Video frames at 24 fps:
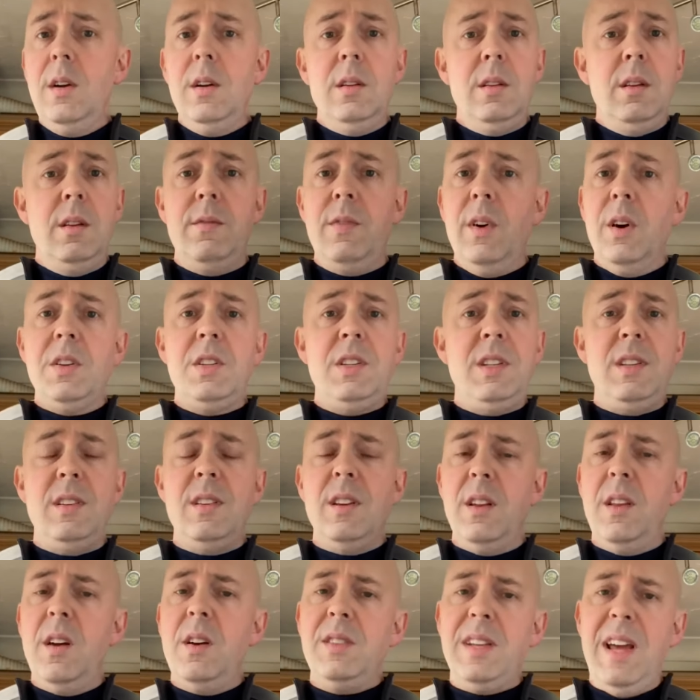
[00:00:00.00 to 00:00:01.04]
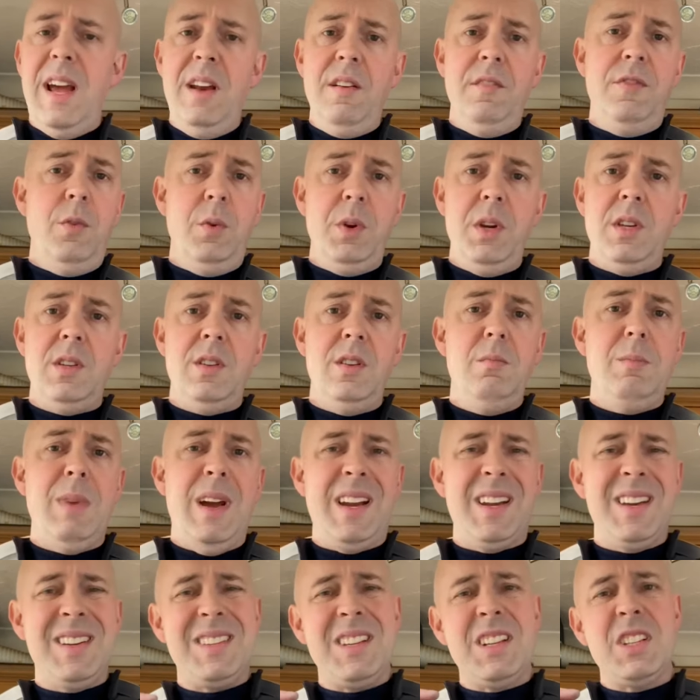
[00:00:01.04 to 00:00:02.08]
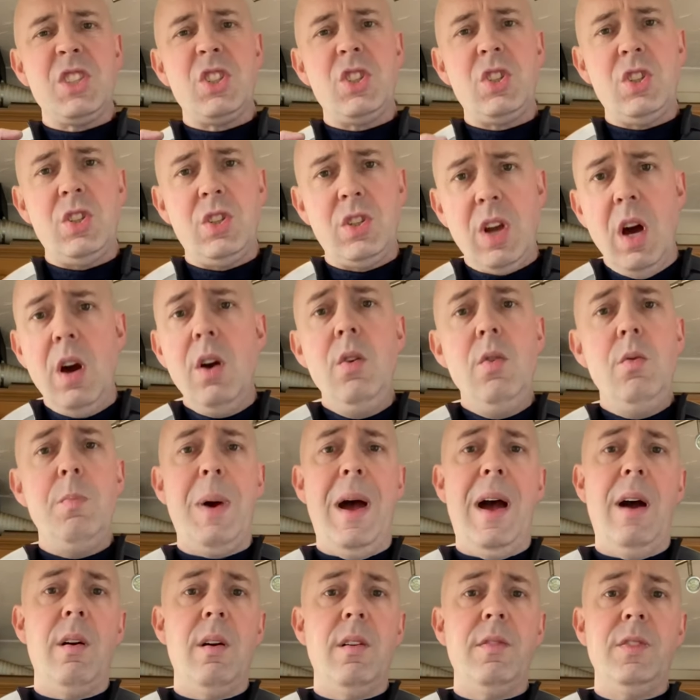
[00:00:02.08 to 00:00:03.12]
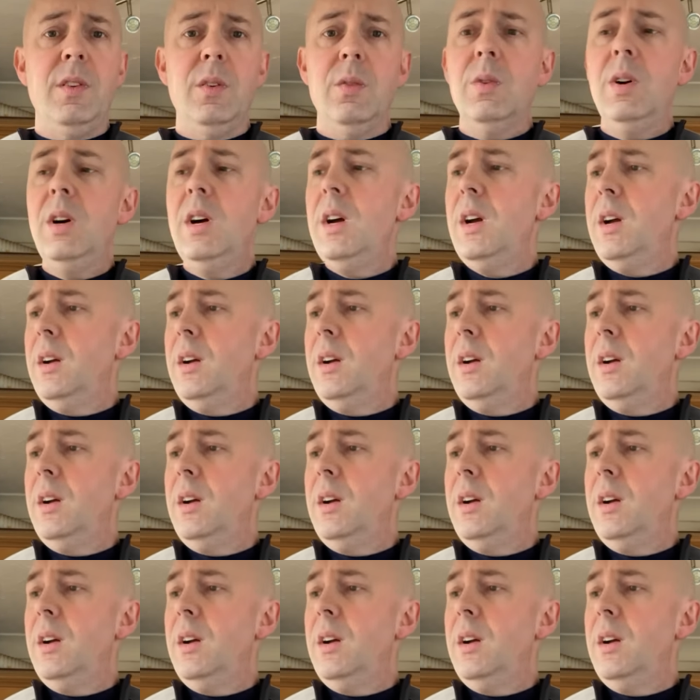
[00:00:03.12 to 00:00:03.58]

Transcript: The advantage is that those N42 magnets are so powerful